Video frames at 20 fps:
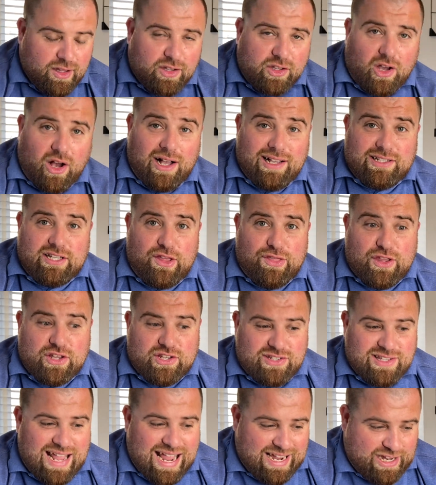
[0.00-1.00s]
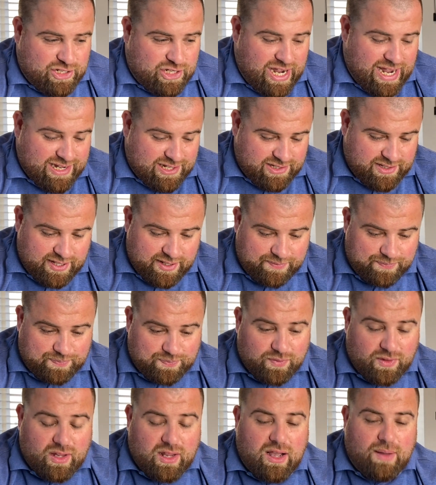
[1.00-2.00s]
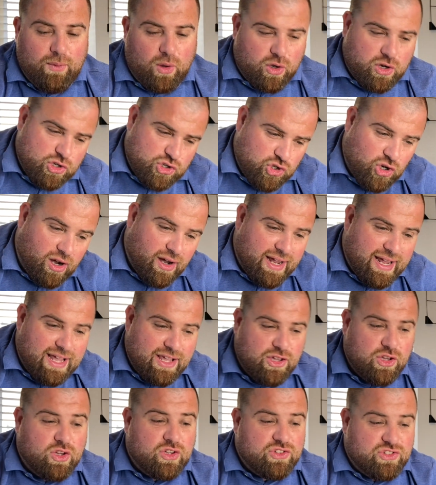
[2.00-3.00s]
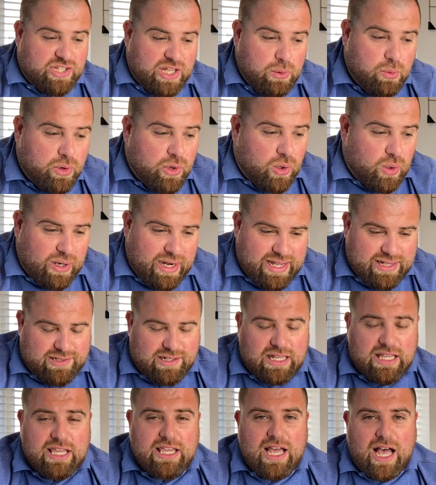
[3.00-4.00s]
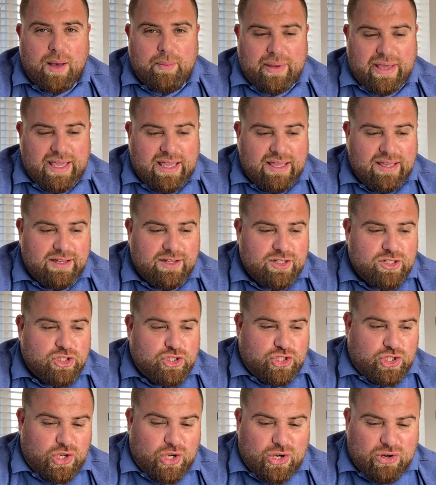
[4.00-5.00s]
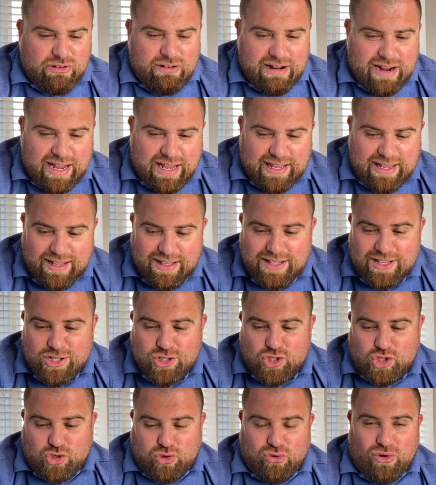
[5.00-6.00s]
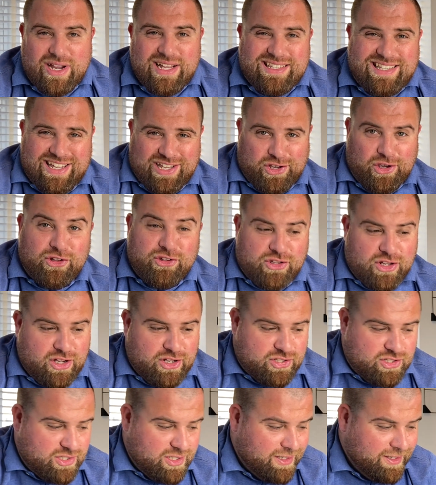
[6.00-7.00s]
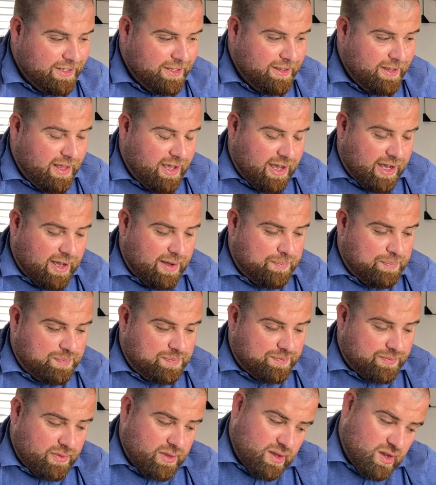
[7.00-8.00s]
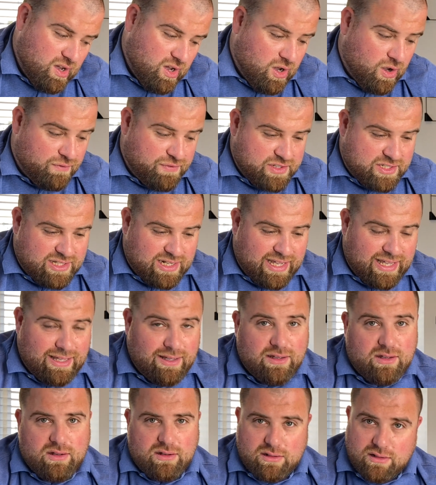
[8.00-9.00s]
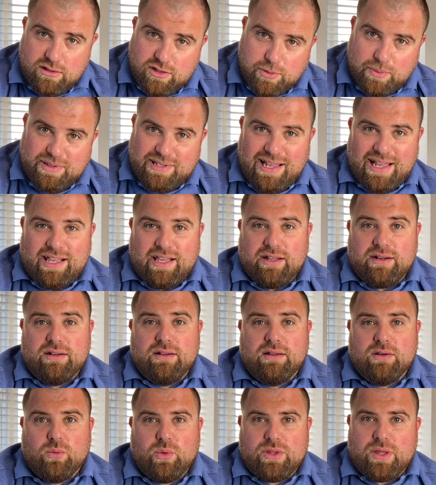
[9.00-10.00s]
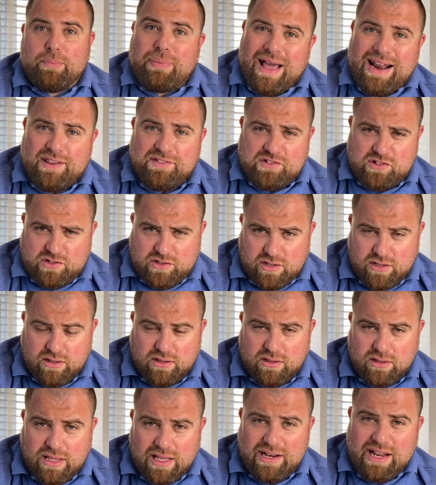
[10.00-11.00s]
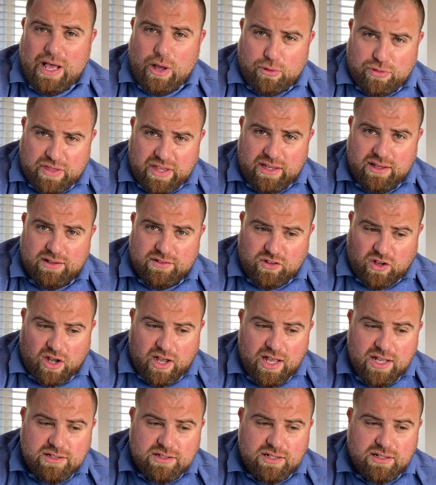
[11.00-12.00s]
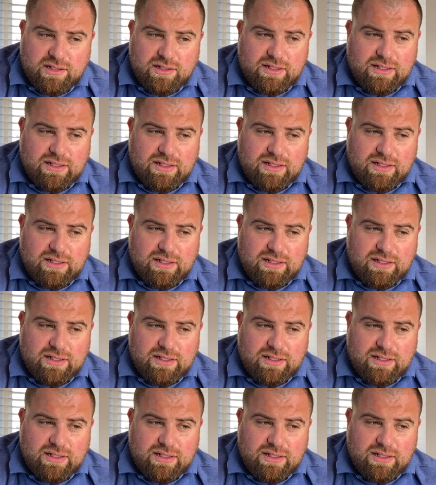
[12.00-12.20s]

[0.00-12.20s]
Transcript: Guys, the snack chest. I'm not going to try it. You can see what it all is. Yummy, sugary, treaty goodness. Um, obviously, to be taken with a balanced and healthy diet.